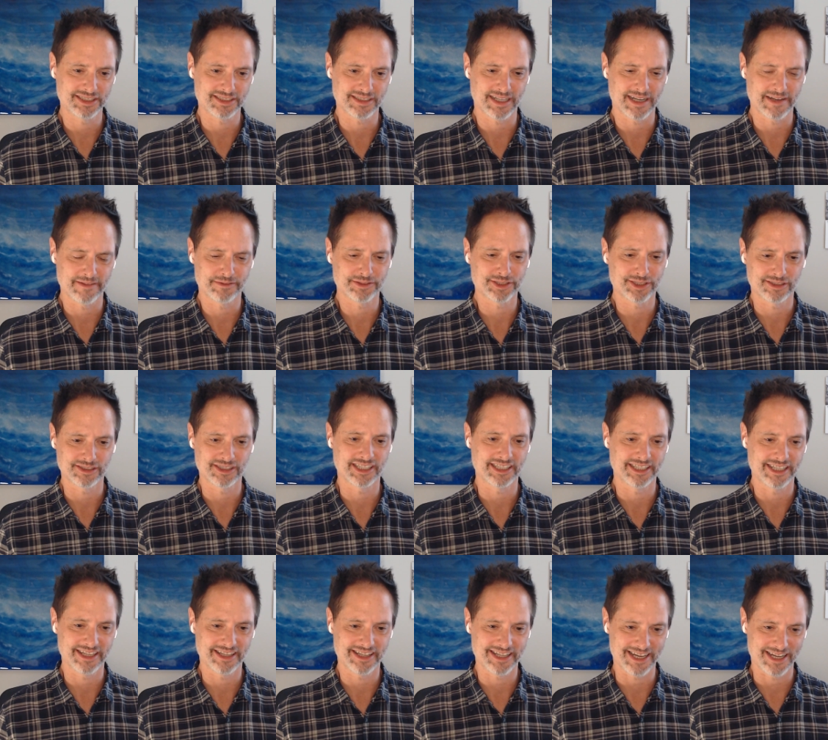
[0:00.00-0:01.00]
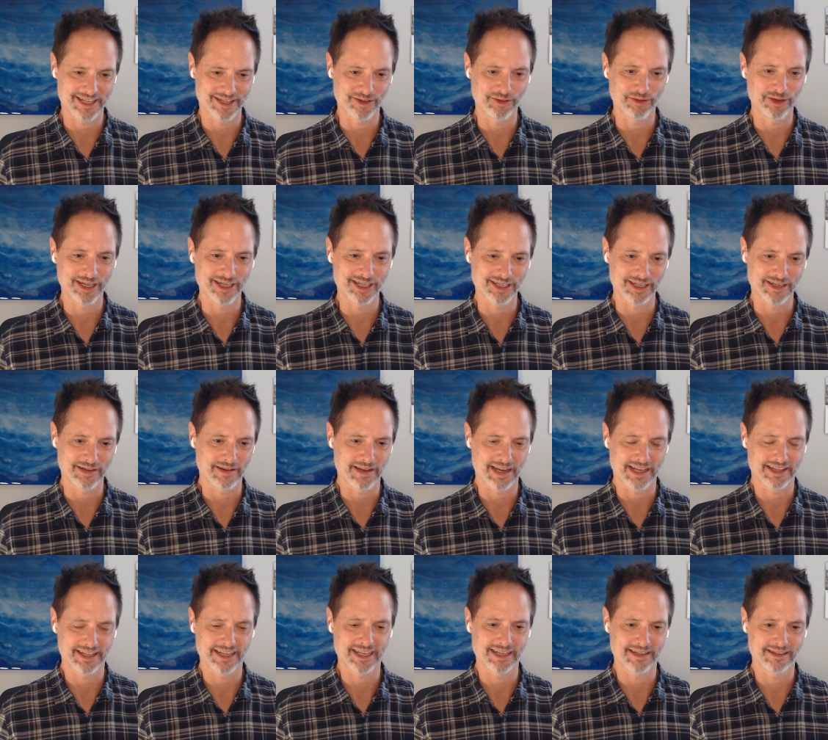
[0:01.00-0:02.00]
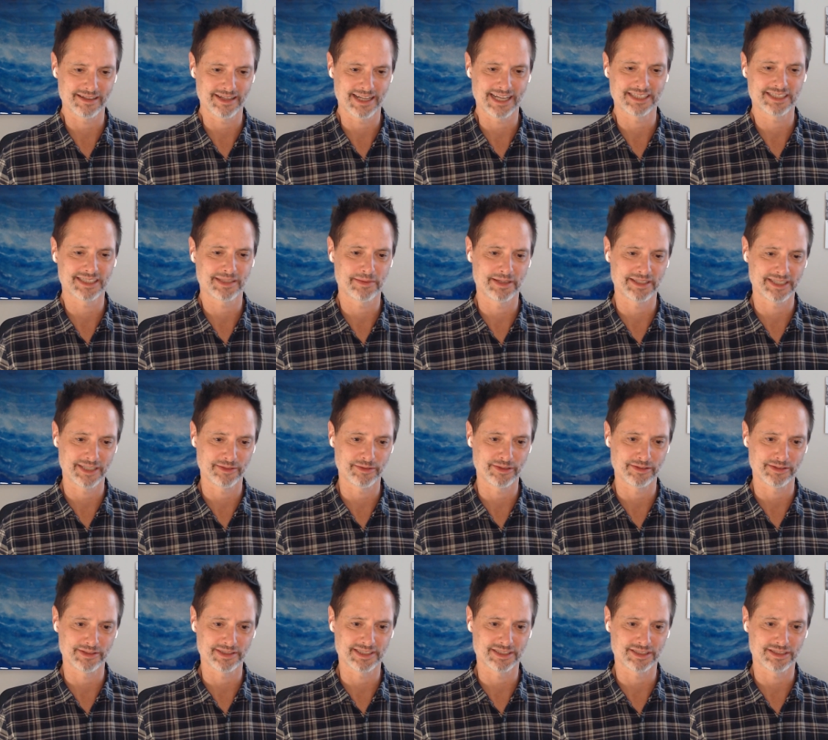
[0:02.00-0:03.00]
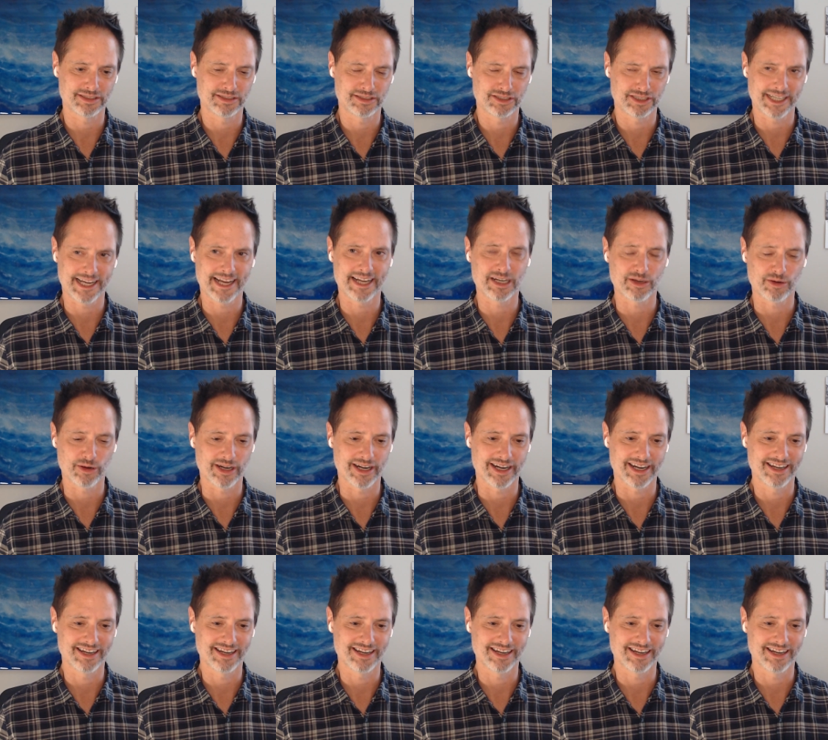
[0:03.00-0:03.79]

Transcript: I've certainly done that in the winter. I think the last time I did one was January.